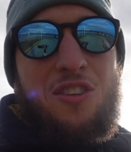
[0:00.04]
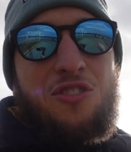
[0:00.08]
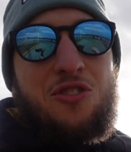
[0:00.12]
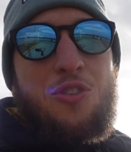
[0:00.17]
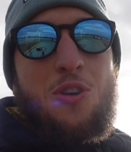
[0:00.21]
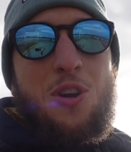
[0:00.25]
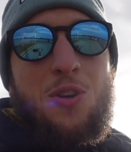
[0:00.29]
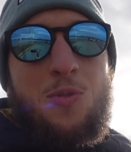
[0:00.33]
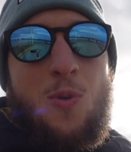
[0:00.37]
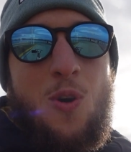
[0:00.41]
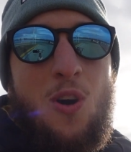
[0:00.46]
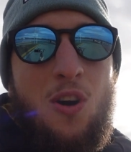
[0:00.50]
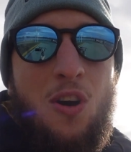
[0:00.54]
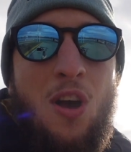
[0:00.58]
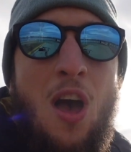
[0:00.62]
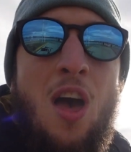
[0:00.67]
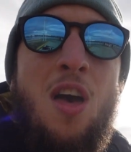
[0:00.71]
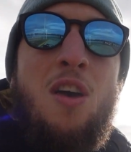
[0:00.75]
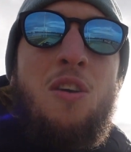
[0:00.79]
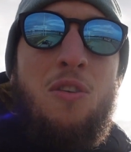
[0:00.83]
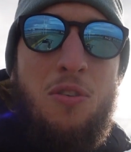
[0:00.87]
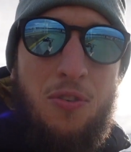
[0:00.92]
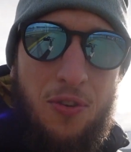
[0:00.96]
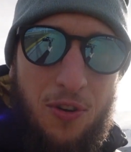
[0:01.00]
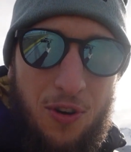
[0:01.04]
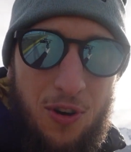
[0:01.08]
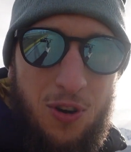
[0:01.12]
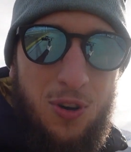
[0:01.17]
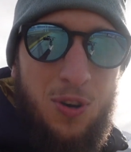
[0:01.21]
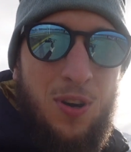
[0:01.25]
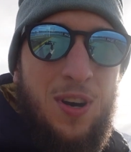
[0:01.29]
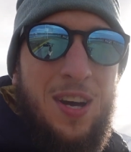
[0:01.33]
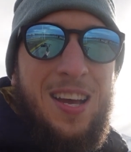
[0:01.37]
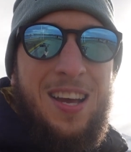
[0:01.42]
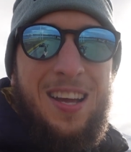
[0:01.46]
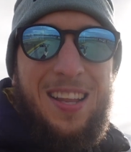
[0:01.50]
short walk
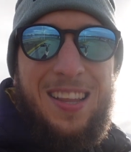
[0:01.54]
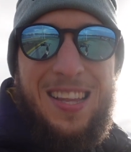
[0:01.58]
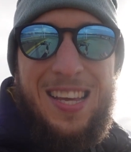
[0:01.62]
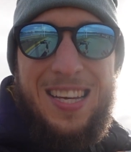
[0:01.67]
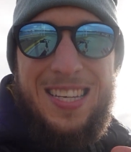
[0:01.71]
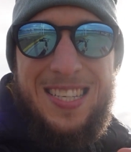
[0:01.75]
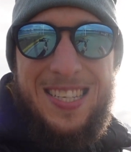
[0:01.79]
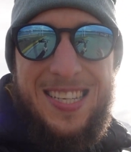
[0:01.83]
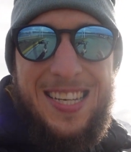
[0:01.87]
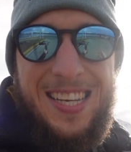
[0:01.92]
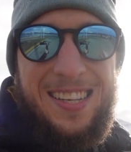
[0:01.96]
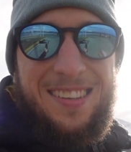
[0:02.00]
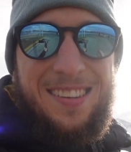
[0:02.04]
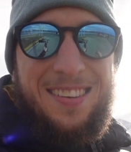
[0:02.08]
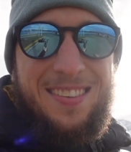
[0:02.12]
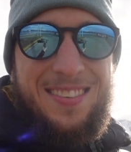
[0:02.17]
through the city